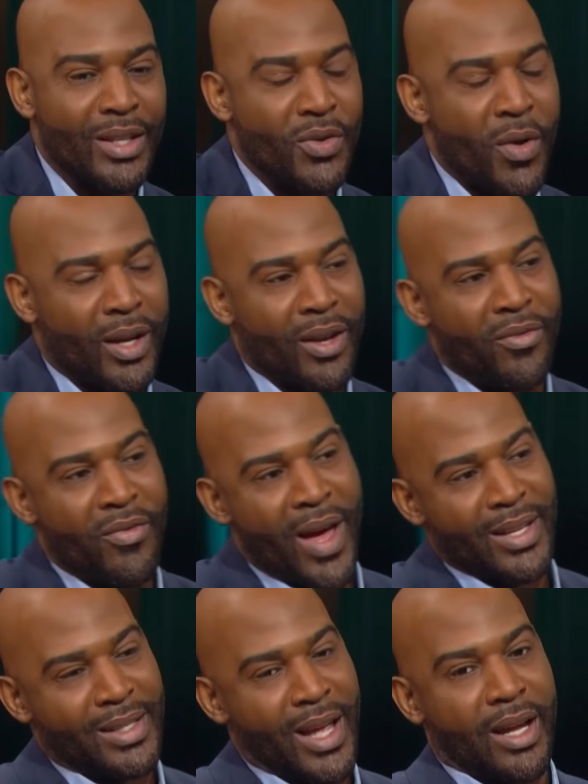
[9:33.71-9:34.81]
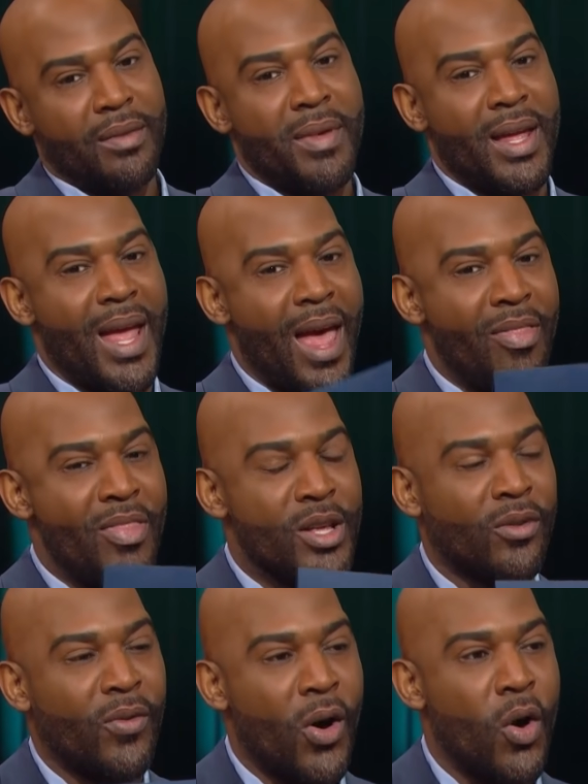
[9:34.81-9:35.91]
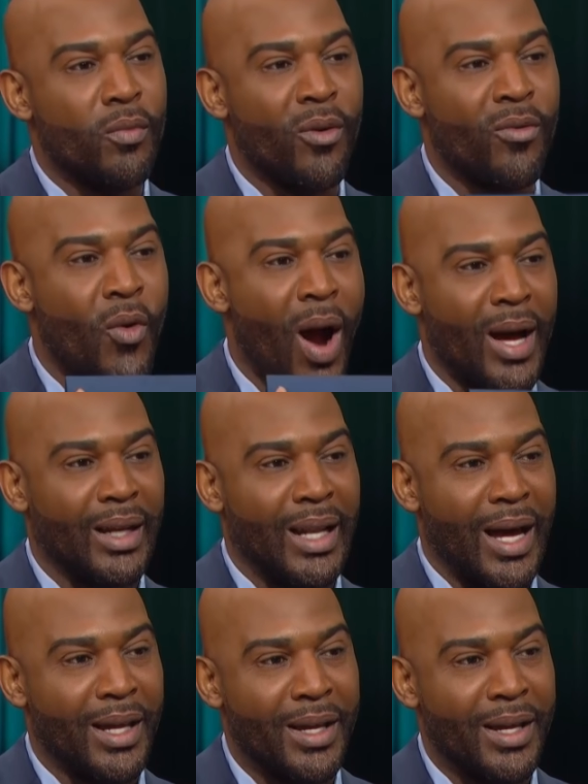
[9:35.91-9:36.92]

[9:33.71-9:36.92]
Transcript: that you want to confess that could be in this phone before I unlock